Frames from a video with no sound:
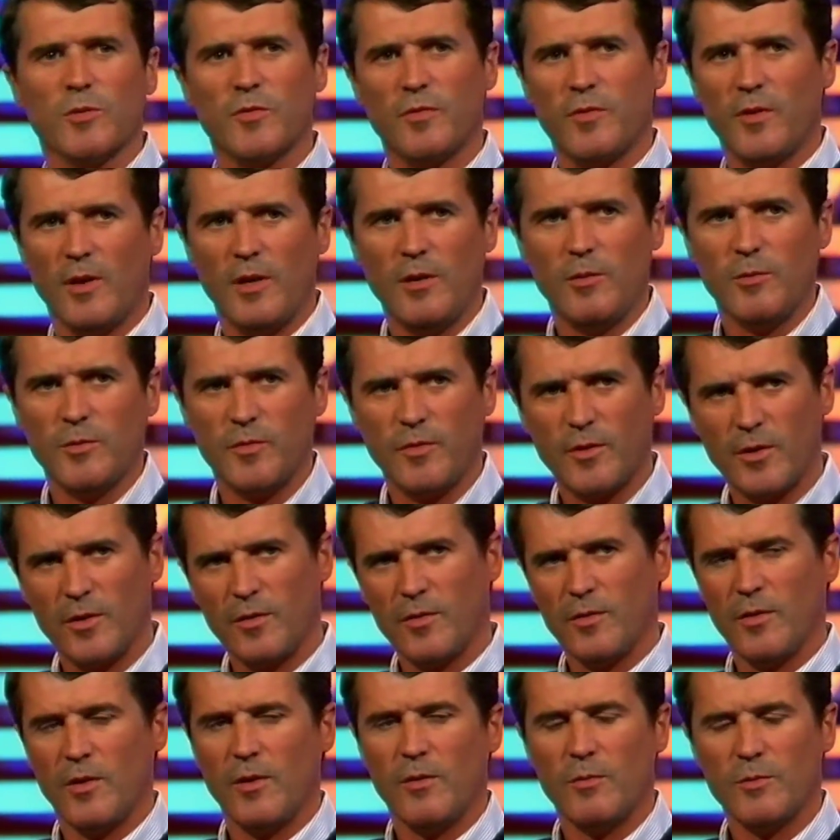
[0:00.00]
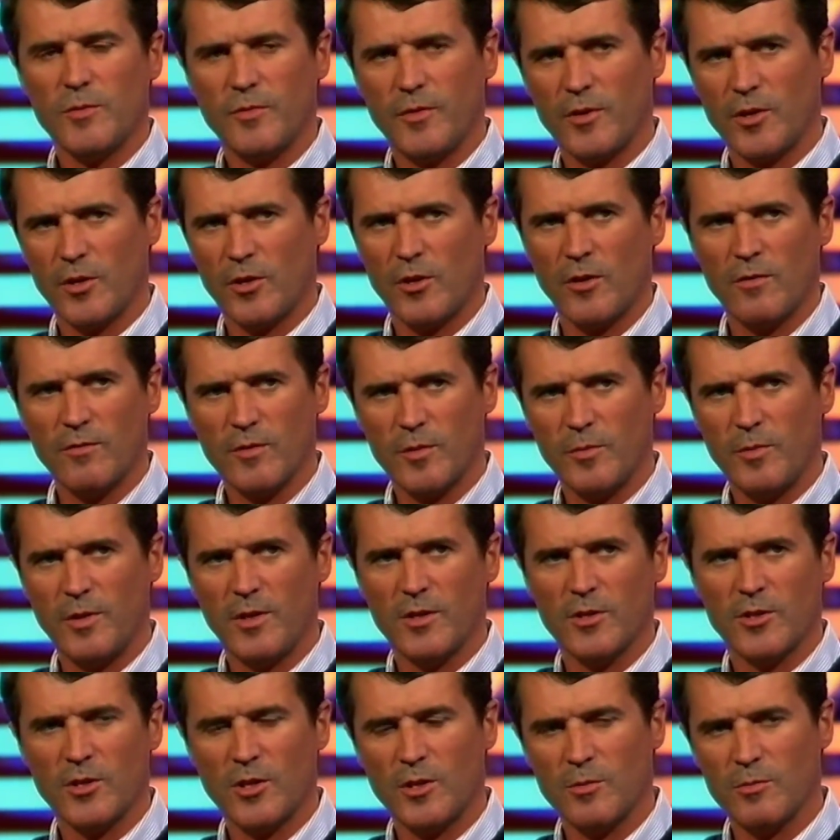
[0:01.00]
and I was, I was, very, I was very
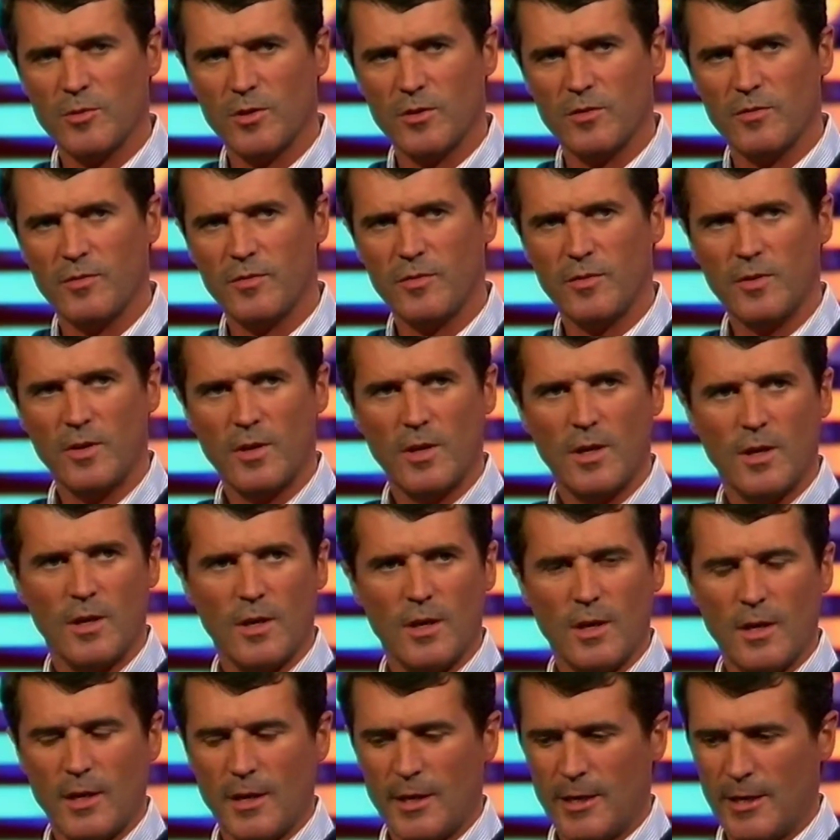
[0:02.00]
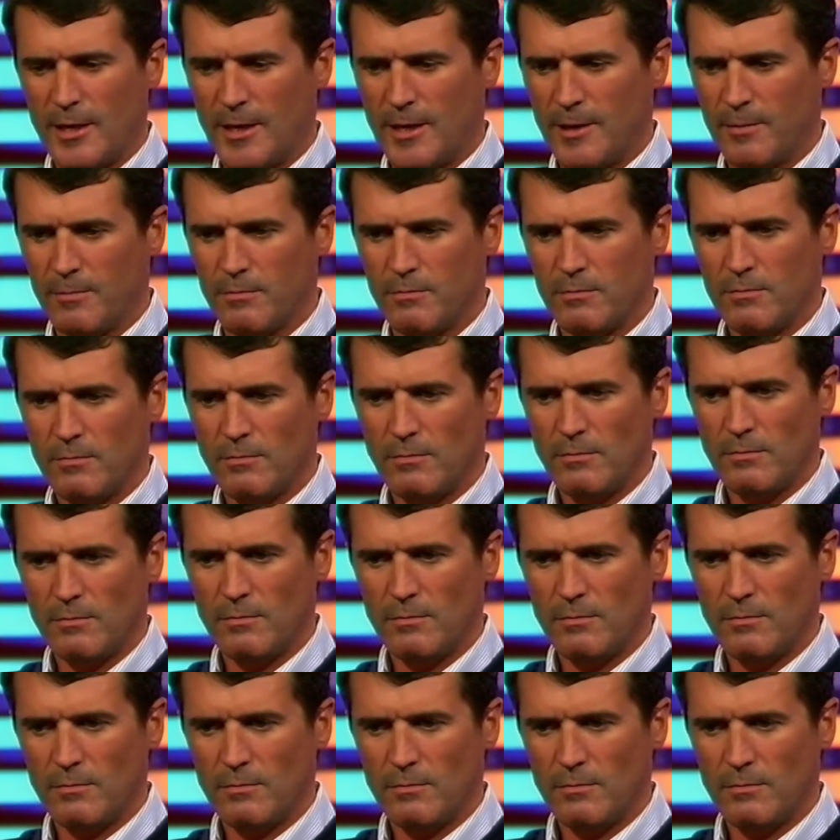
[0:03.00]
comfortable in yeah. terms of um,